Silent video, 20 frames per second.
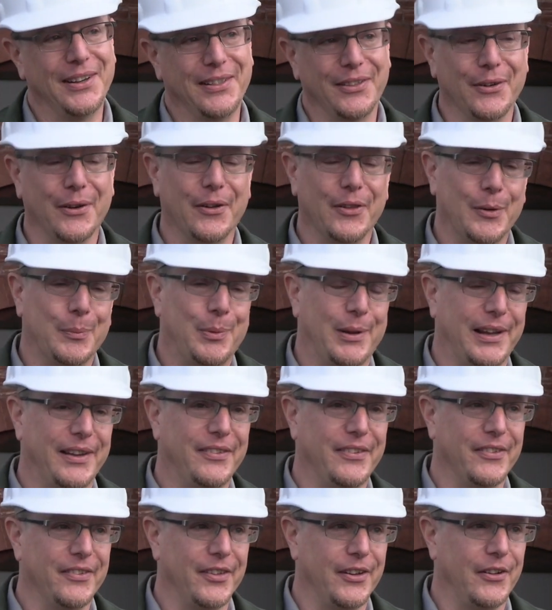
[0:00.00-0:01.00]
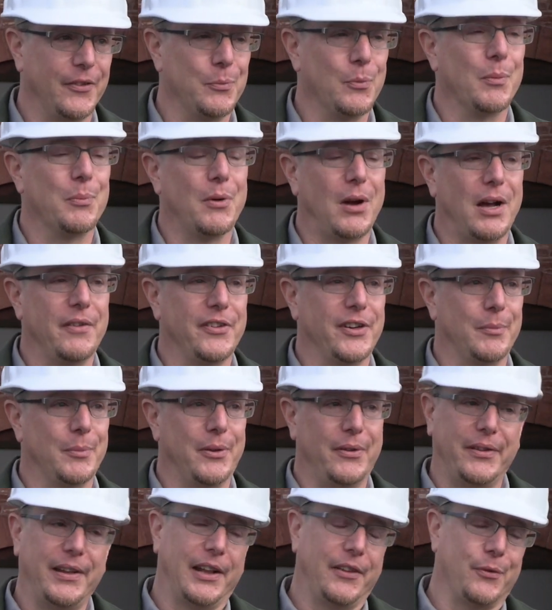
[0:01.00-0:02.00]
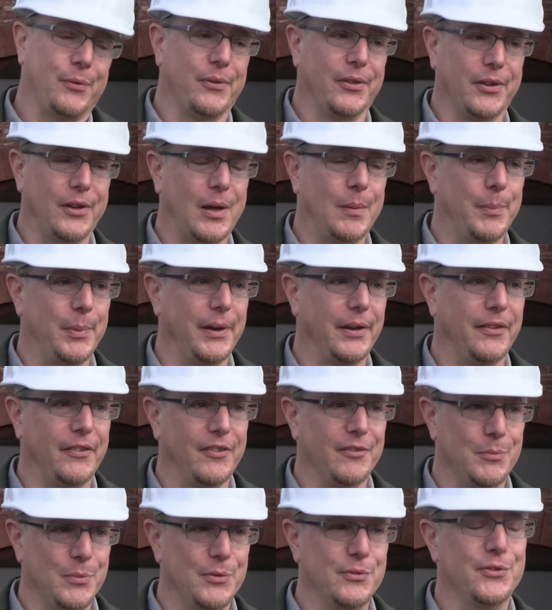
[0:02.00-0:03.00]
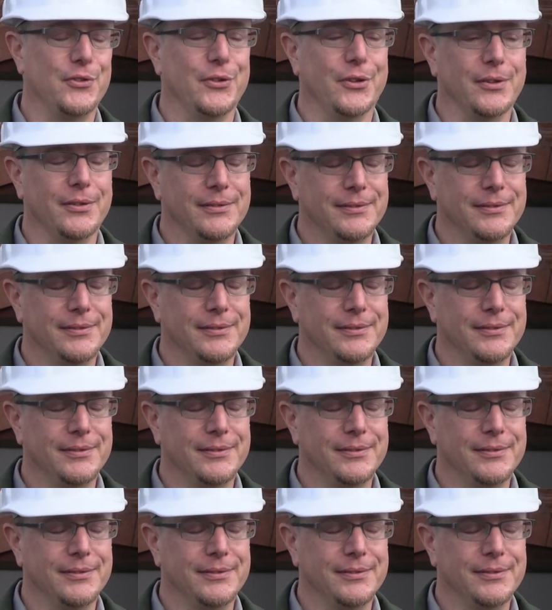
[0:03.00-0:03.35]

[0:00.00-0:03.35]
There are other places that it's more profitable, and that's where the companies have moved to.